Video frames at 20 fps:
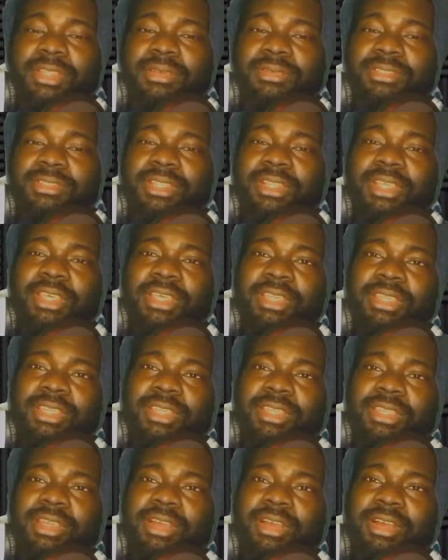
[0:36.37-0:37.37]
that was a
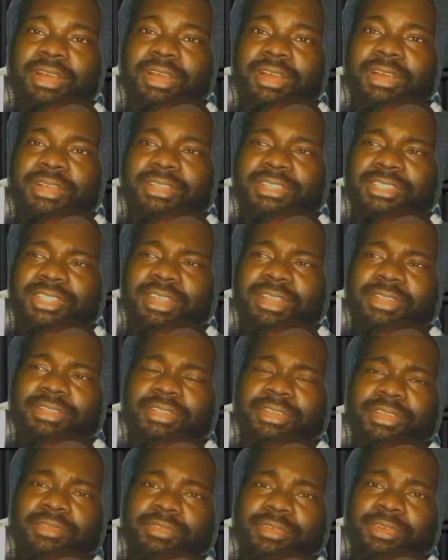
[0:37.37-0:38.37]
lady. Shout out to
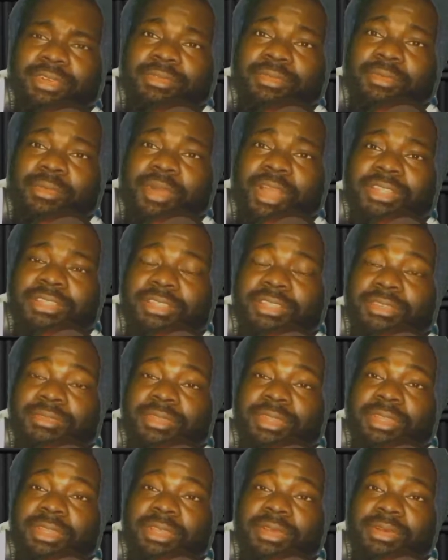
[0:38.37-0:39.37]
her for even watching the
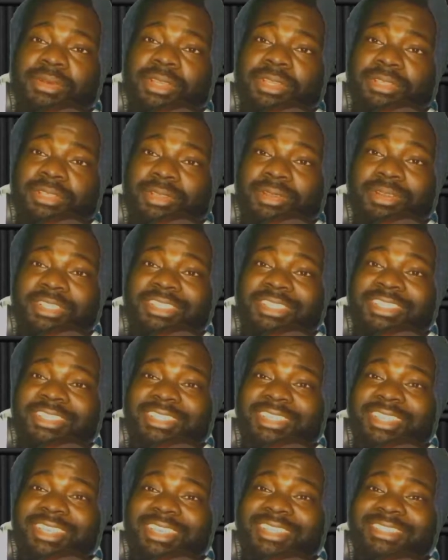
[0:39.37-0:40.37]
video as long as she
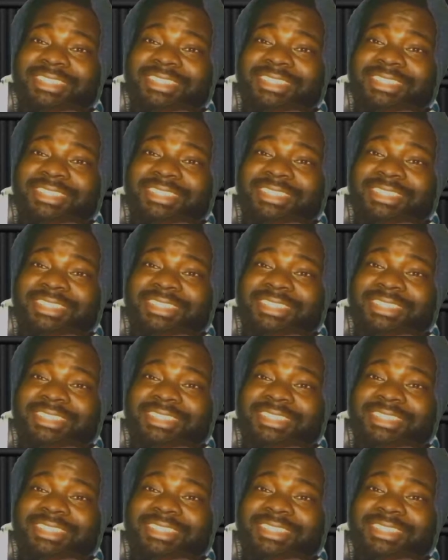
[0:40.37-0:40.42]
did.